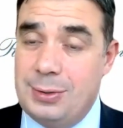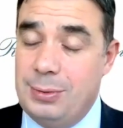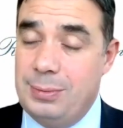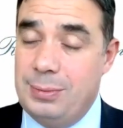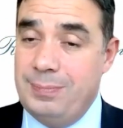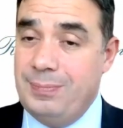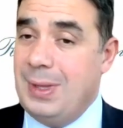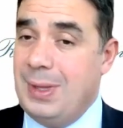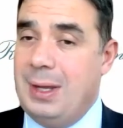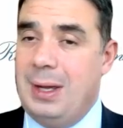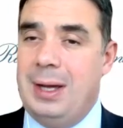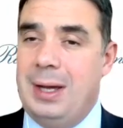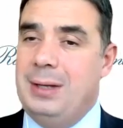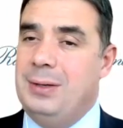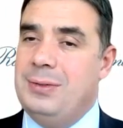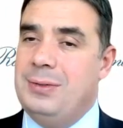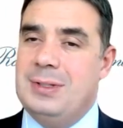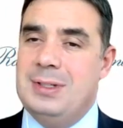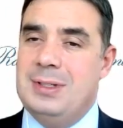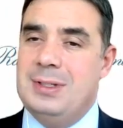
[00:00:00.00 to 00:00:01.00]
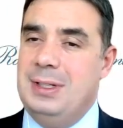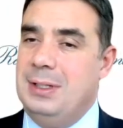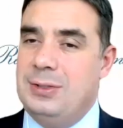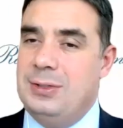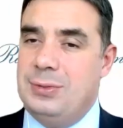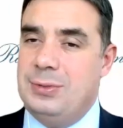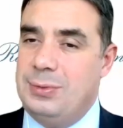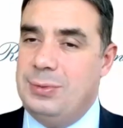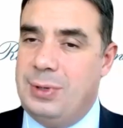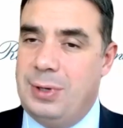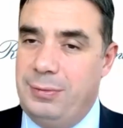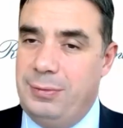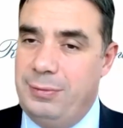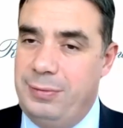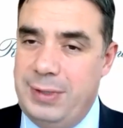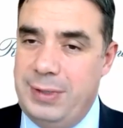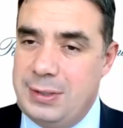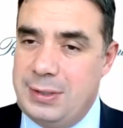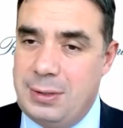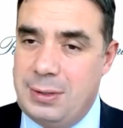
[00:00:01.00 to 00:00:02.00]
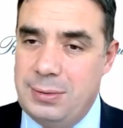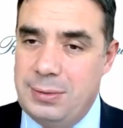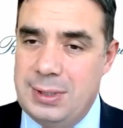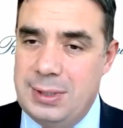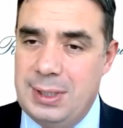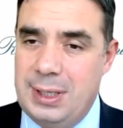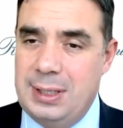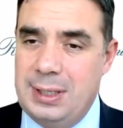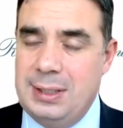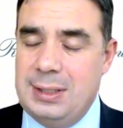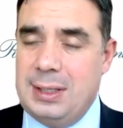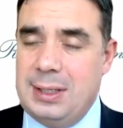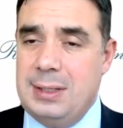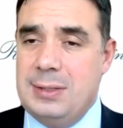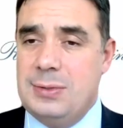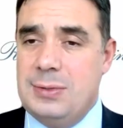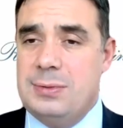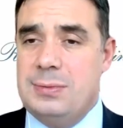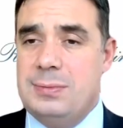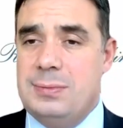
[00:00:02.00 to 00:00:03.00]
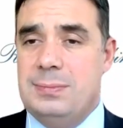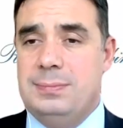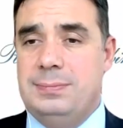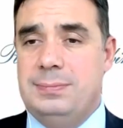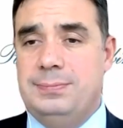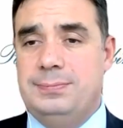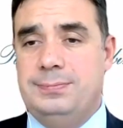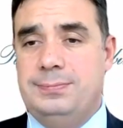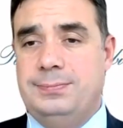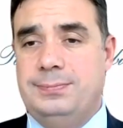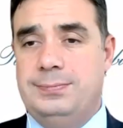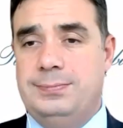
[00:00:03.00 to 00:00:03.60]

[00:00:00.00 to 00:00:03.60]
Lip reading: So I don't see these two conflicts closing anytime soon.